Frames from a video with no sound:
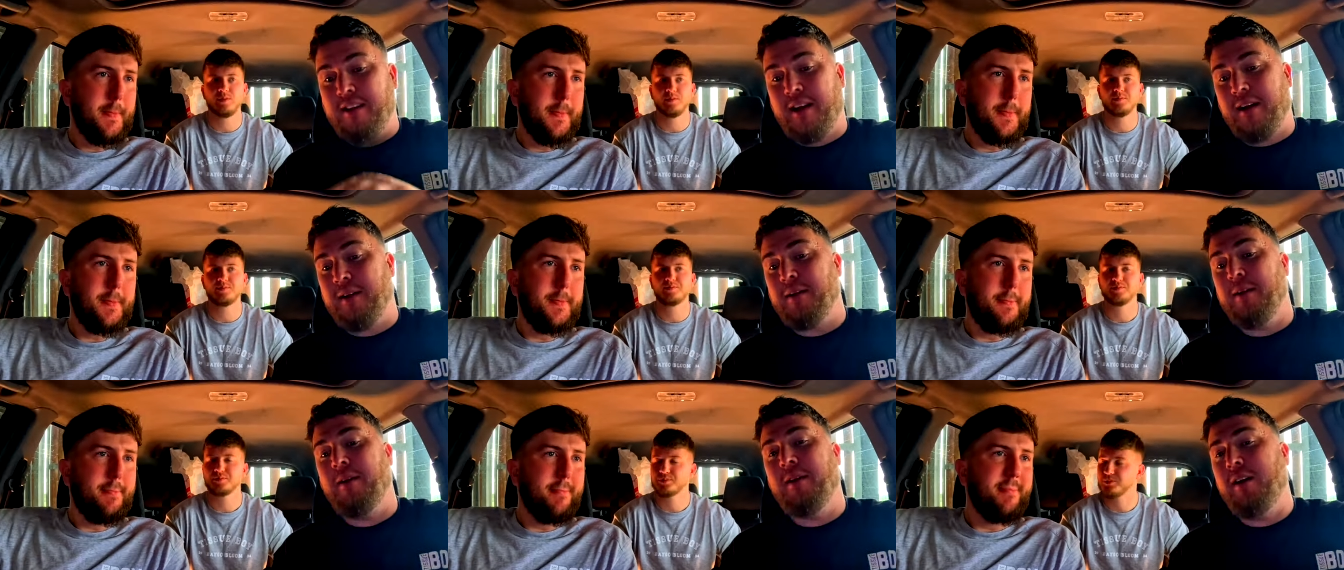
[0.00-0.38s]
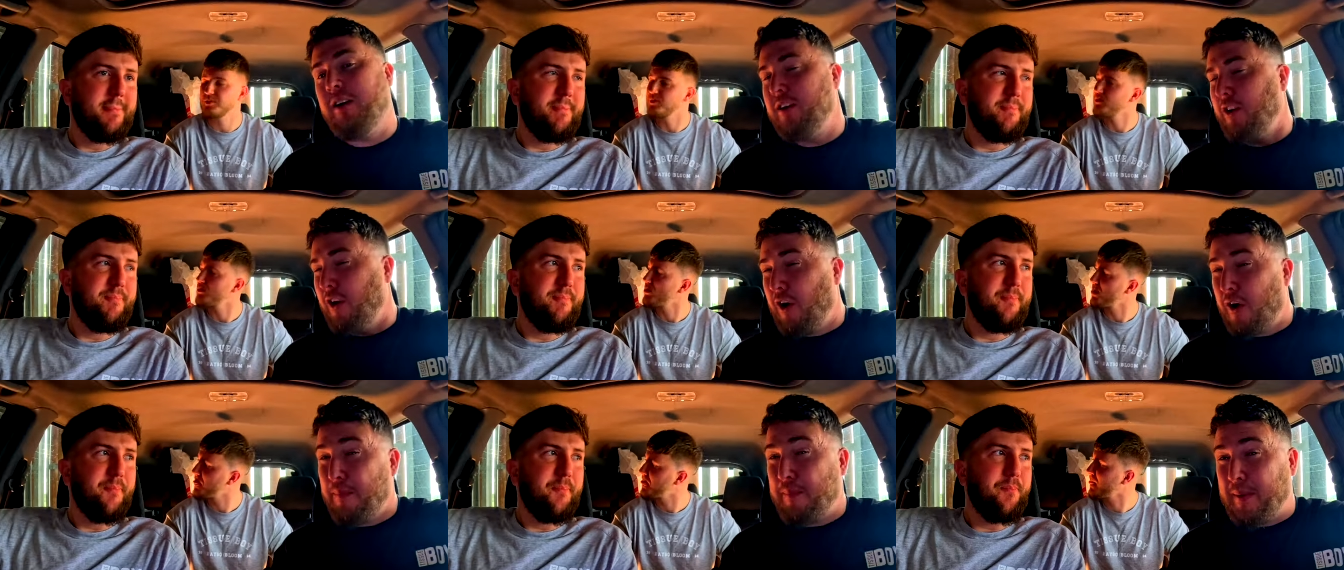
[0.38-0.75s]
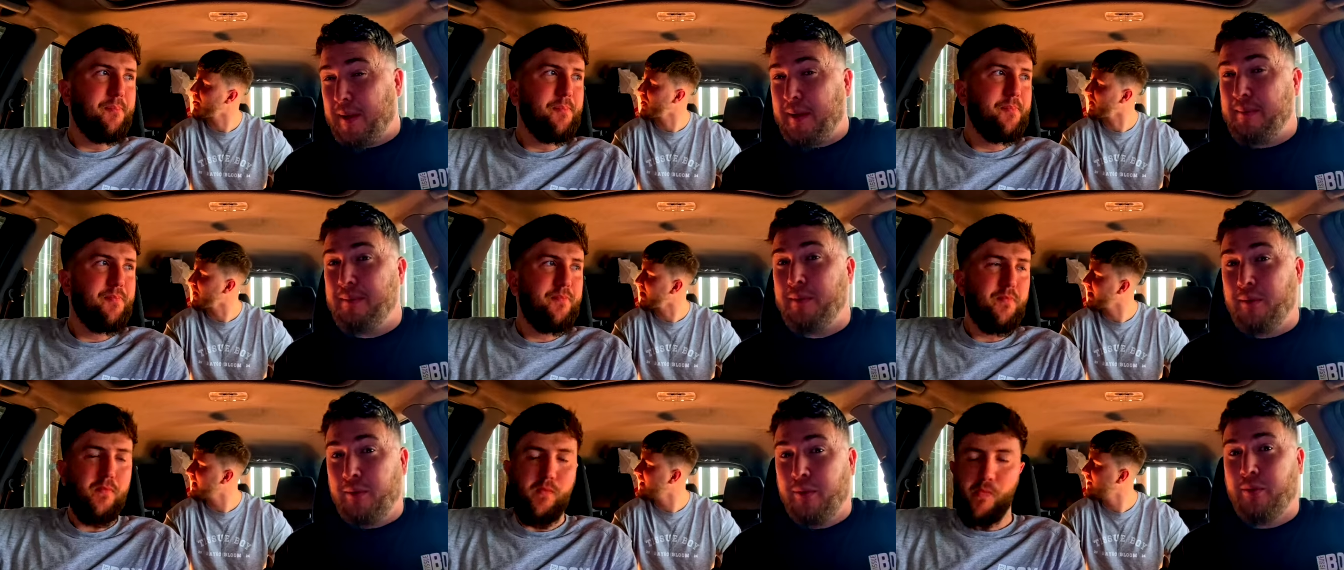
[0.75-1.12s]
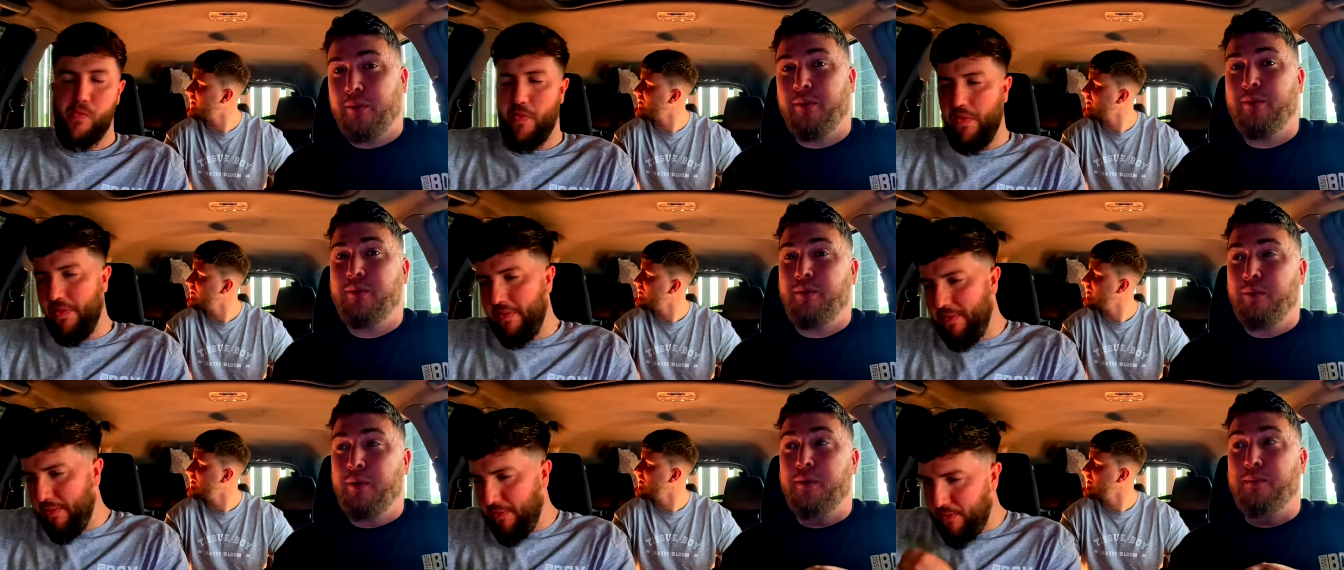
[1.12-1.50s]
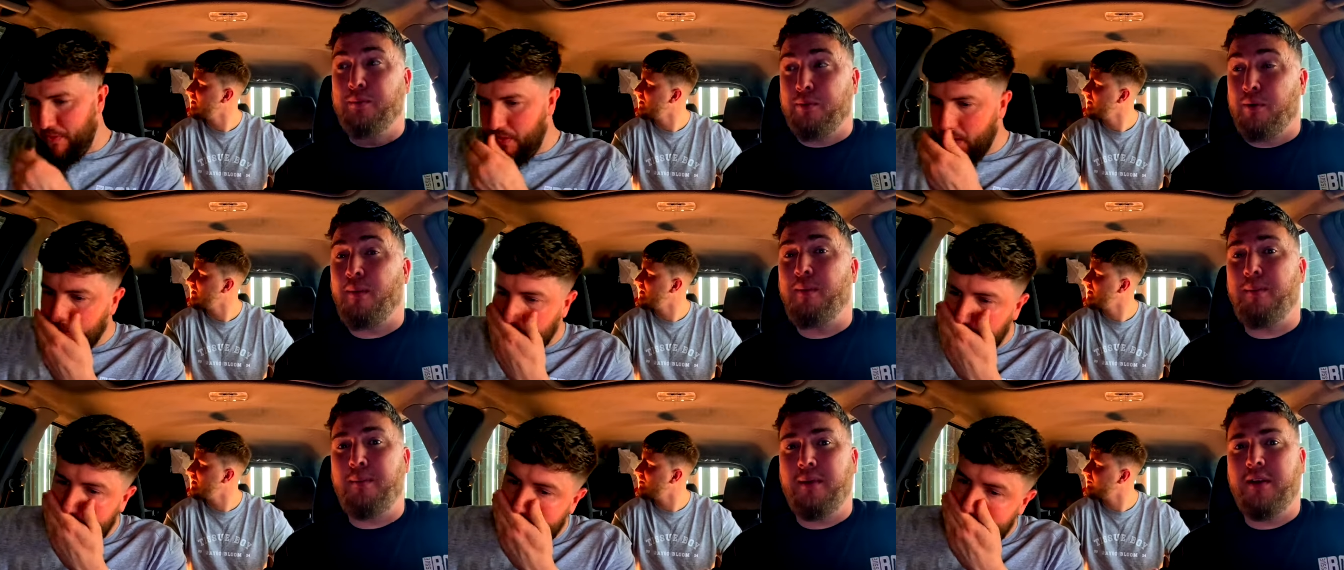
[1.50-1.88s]
Speaker 1: like, a lot of people would
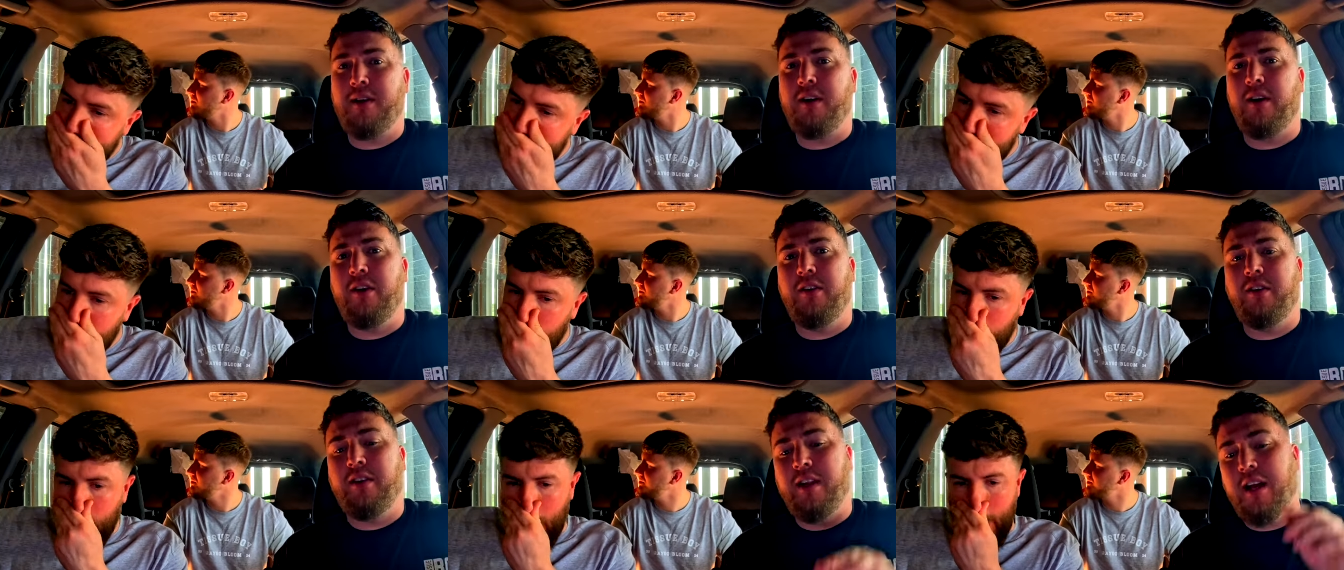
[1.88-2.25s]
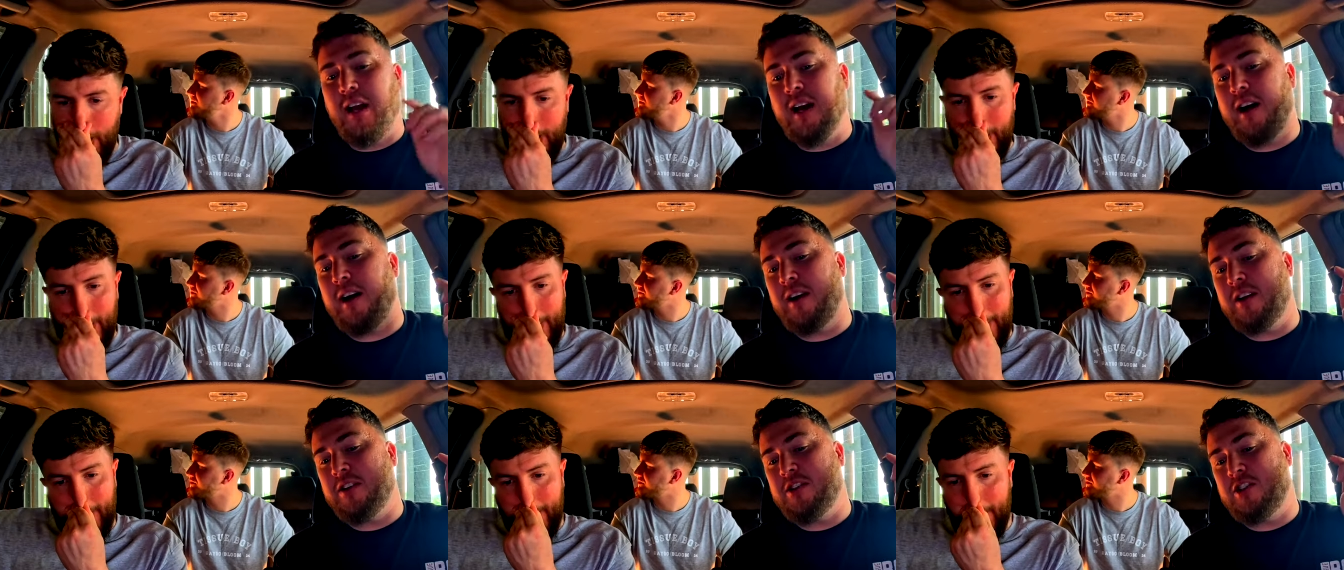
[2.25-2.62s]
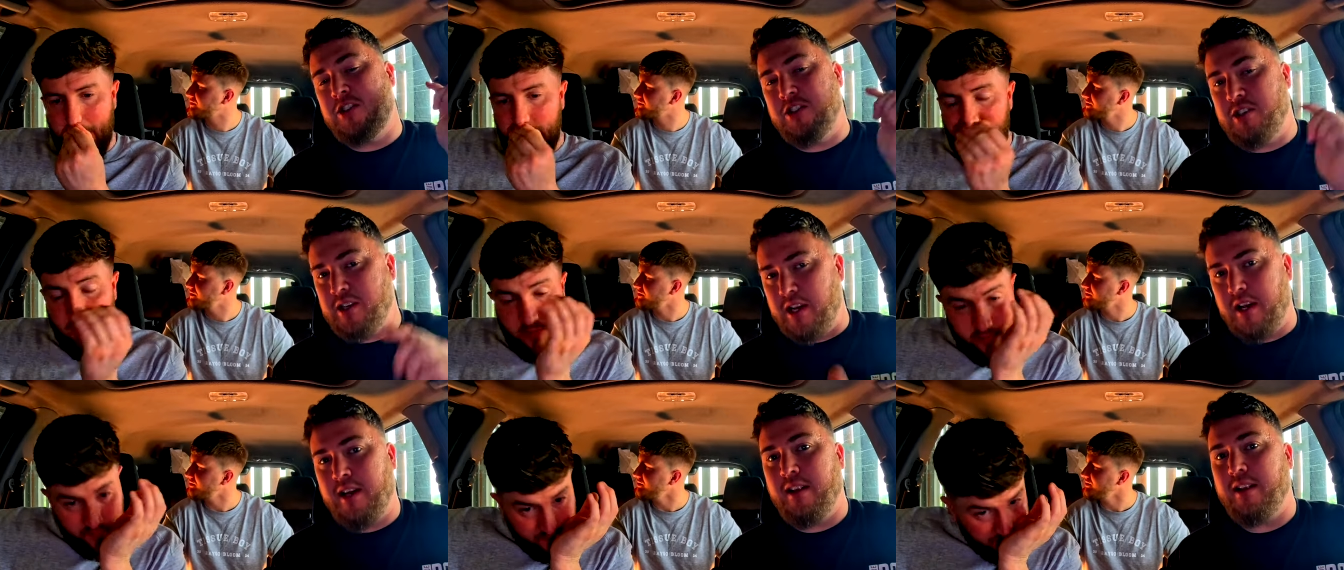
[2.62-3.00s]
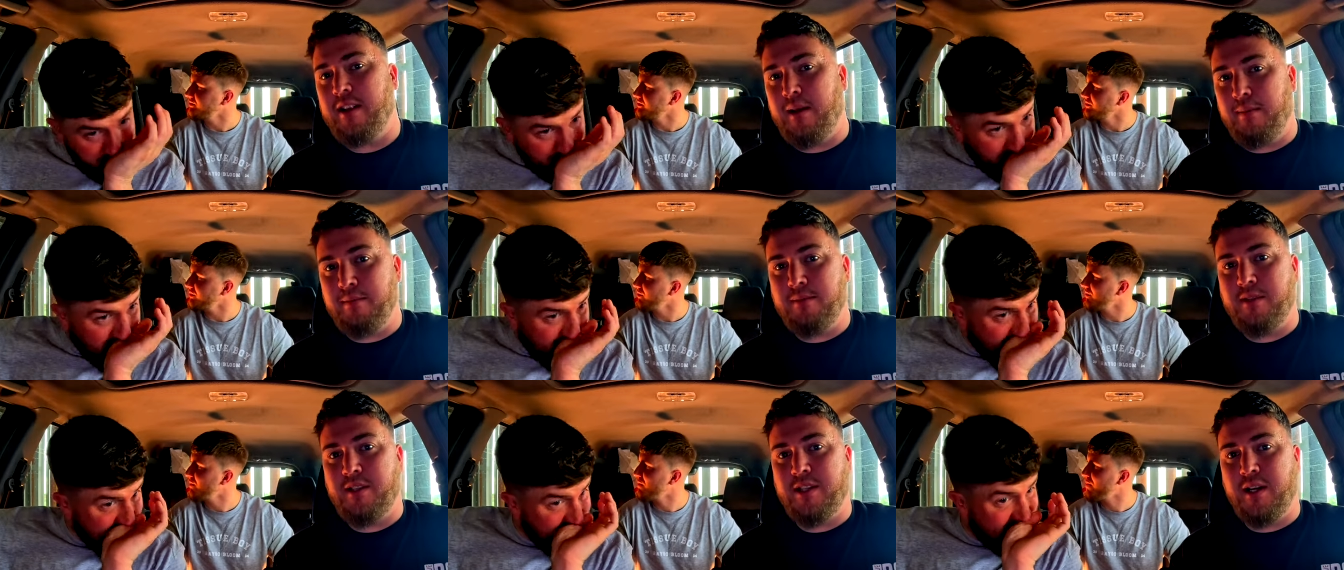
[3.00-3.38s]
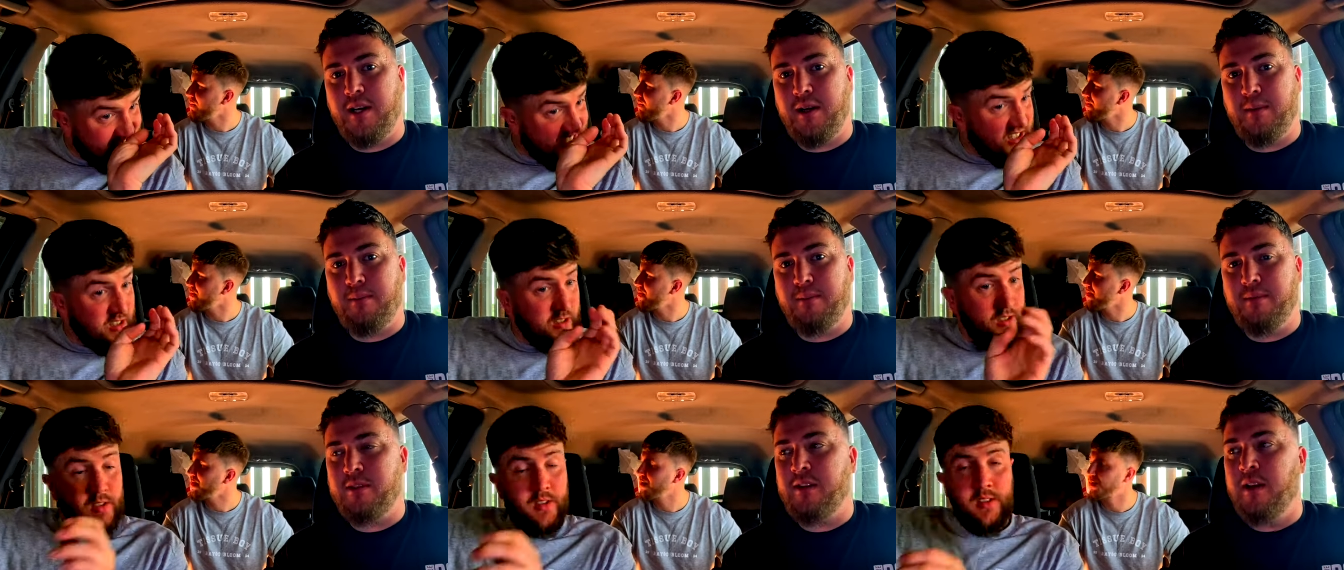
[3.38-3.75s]
probably go, they're shit, them
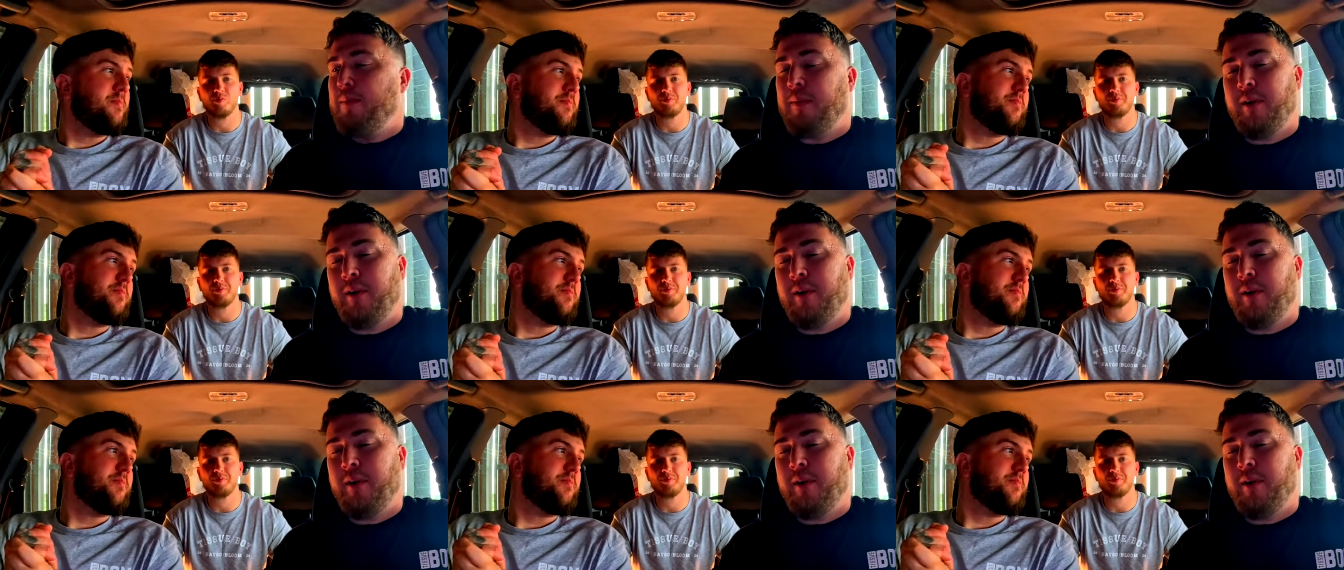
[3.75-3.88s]
chips.